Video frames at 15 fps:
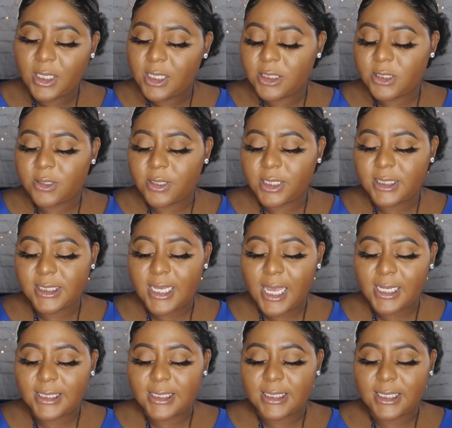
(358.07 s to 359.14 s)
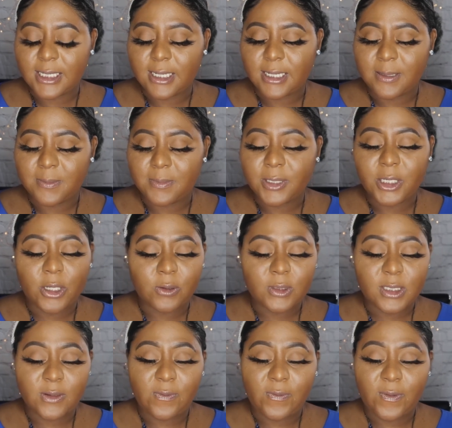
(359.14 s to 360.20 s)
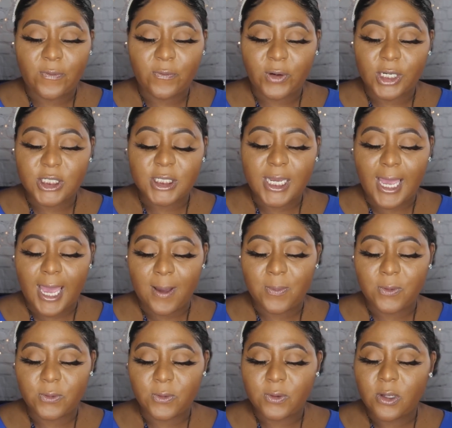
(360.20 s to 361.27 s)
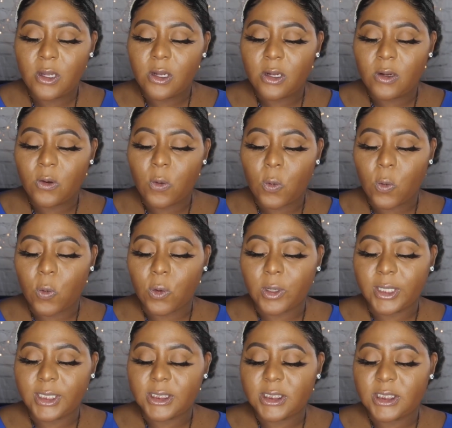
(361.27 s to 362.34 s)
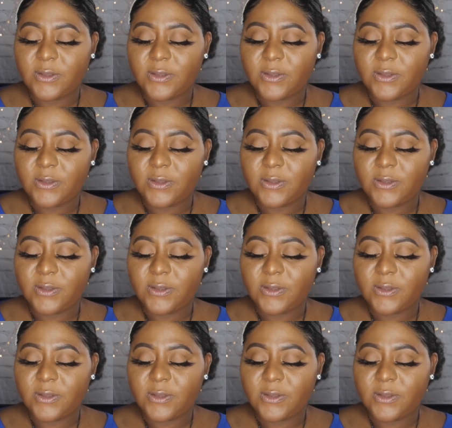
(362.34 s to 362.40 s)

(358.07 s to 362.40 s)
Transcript: So this has um, notes of fresh apple, orange,